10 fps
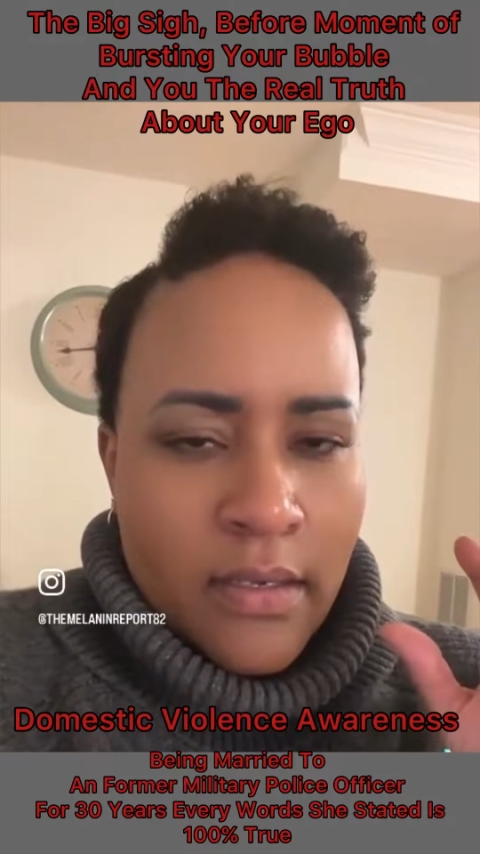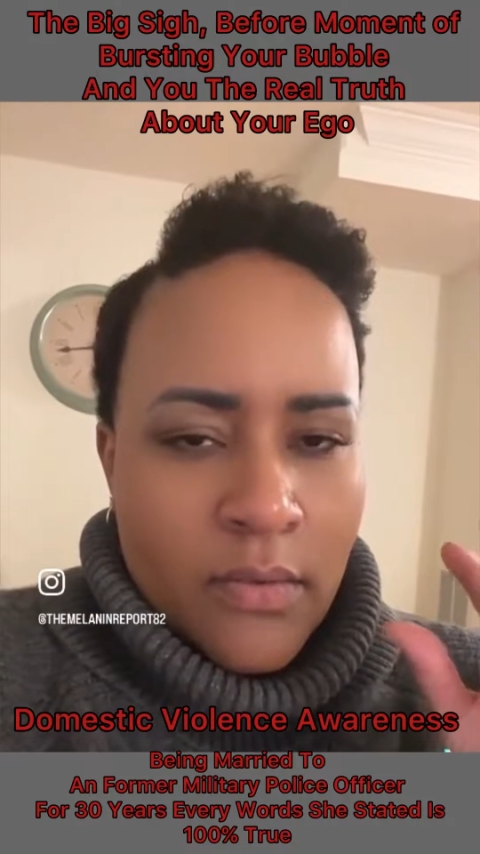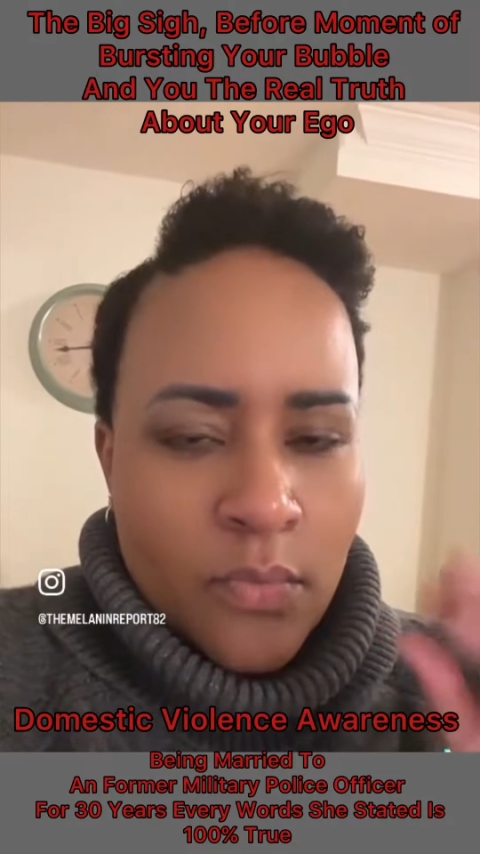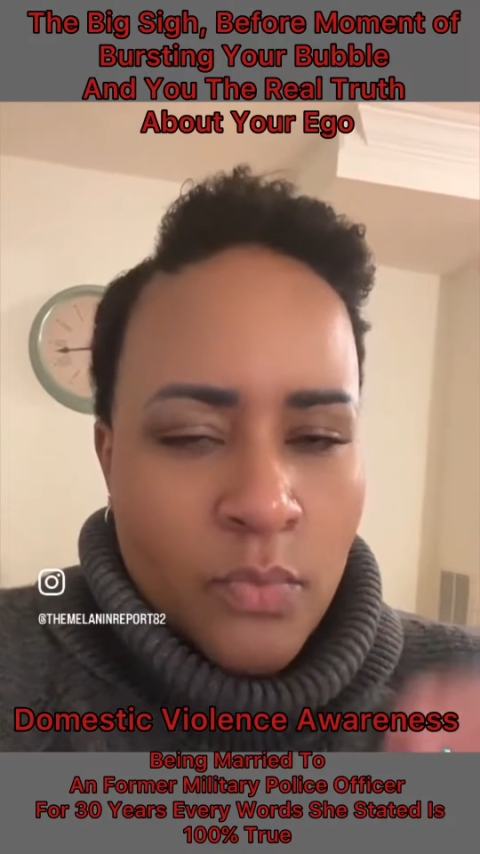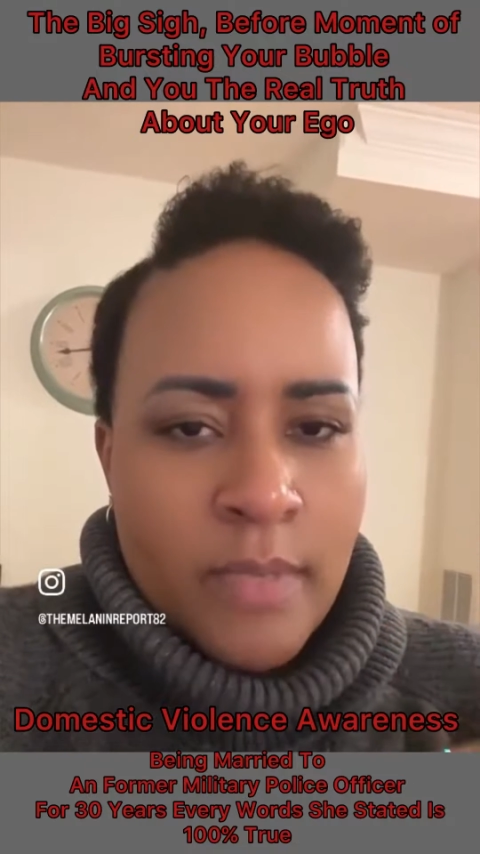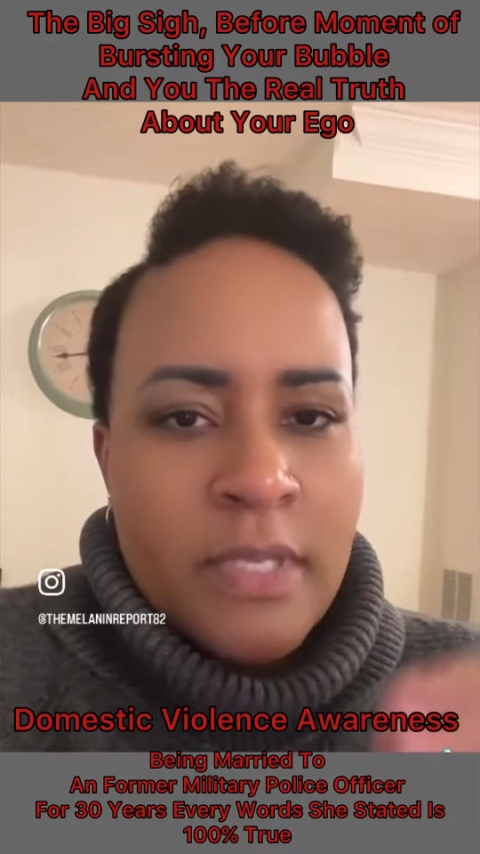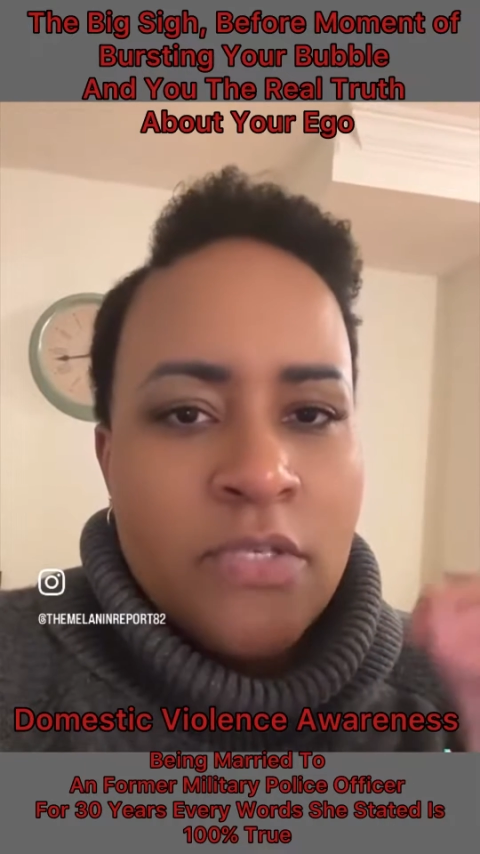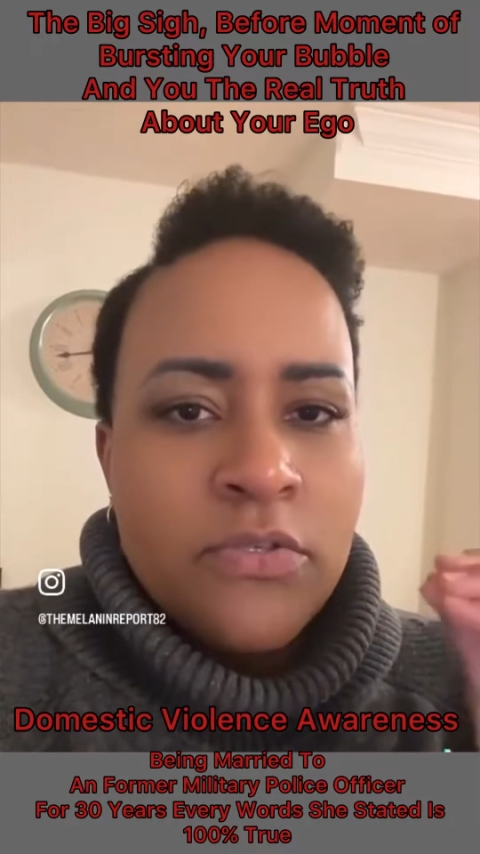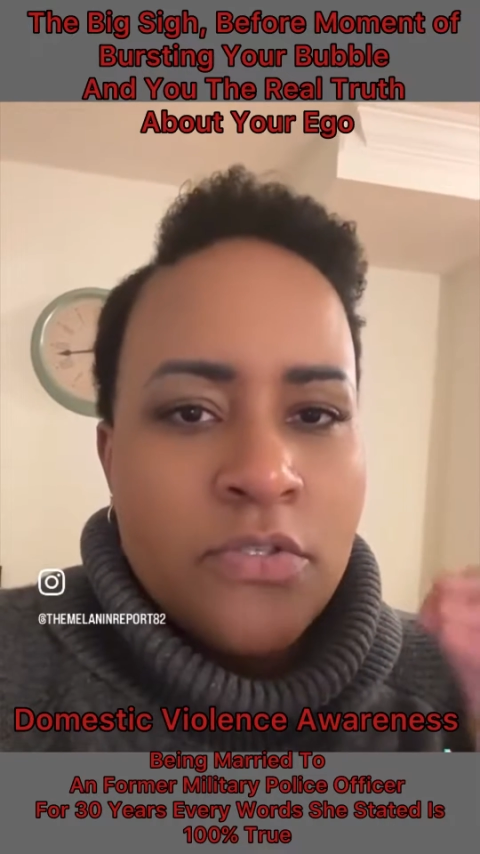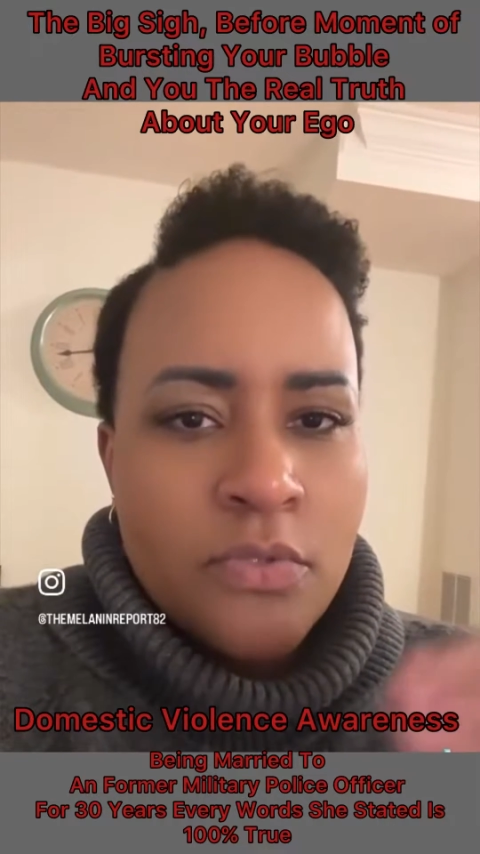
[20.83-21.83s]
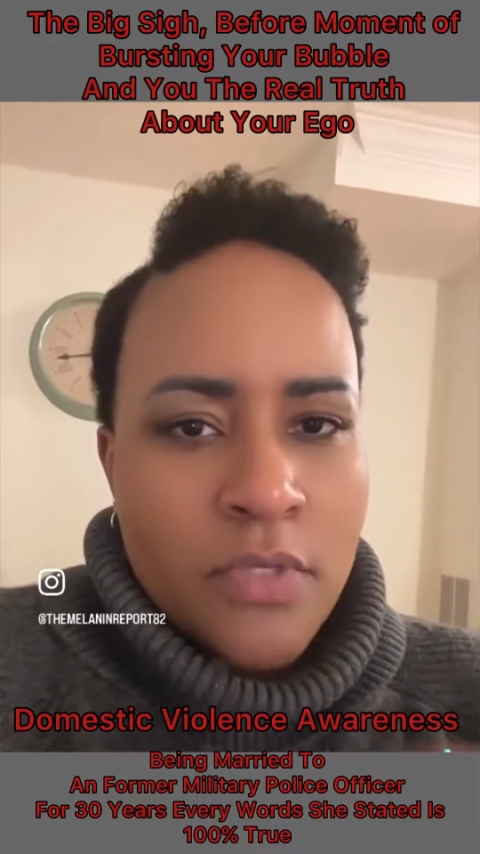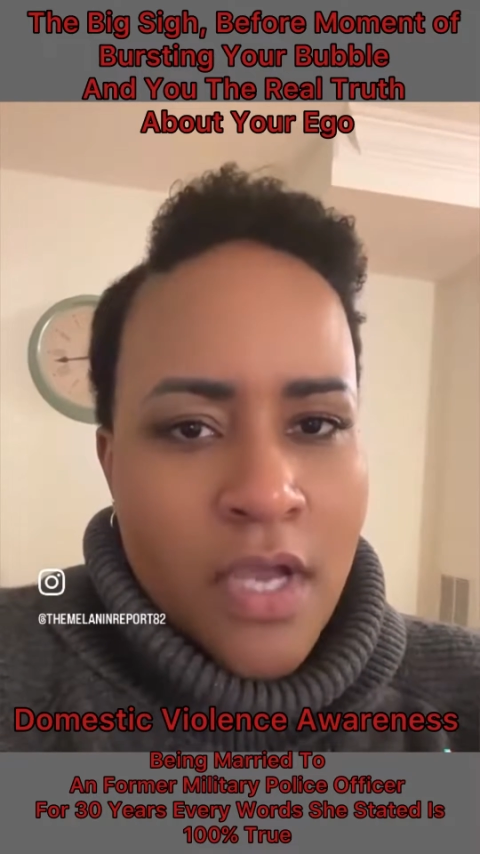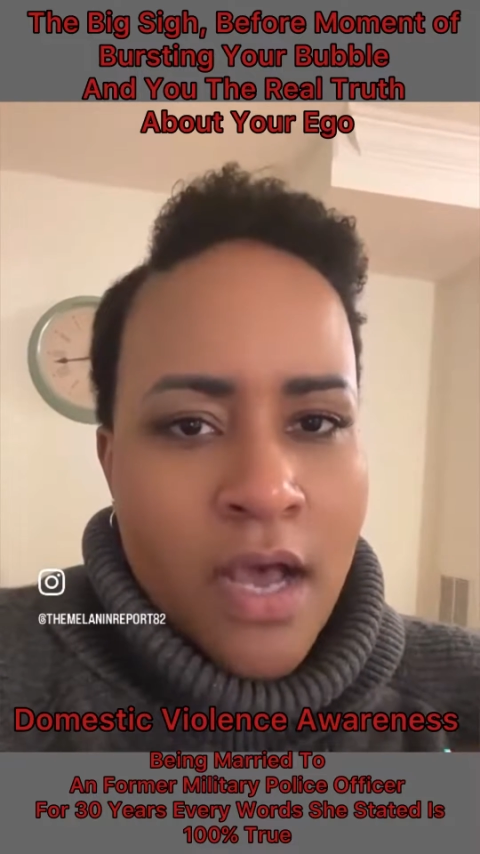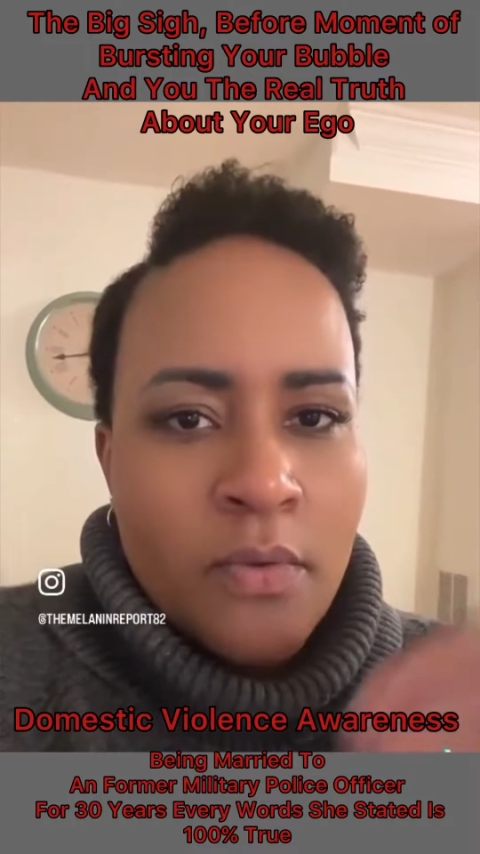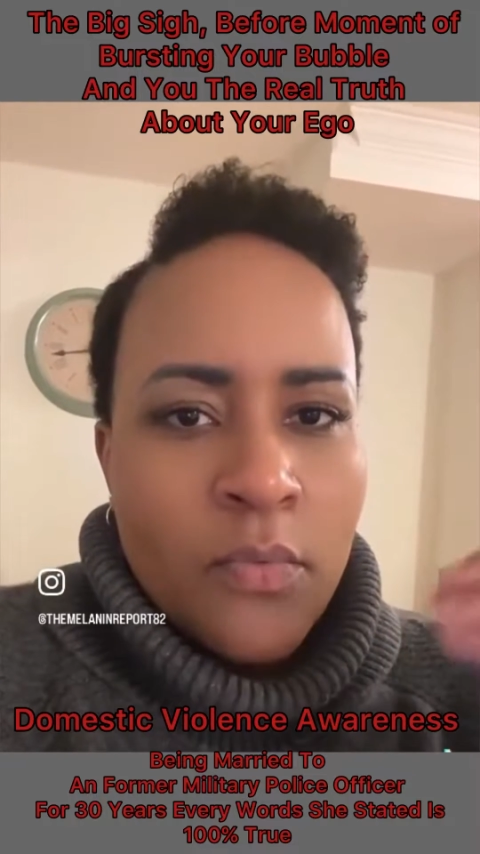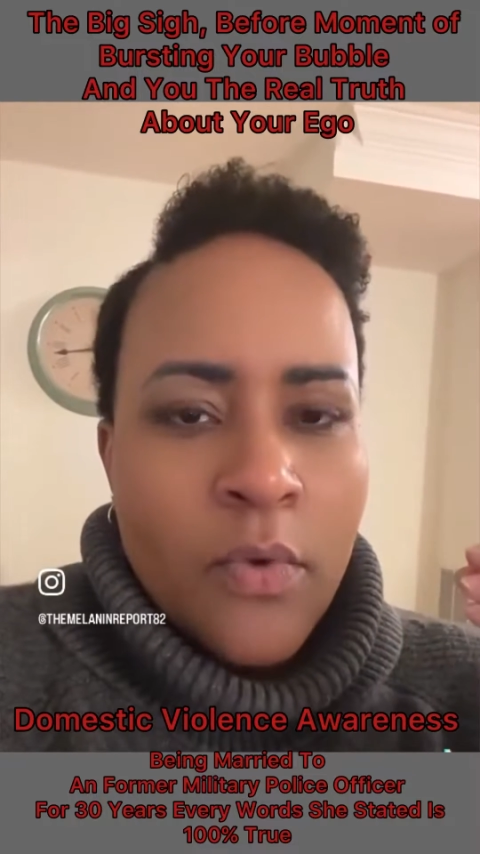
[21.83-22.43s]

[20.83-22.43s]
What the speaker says: women do not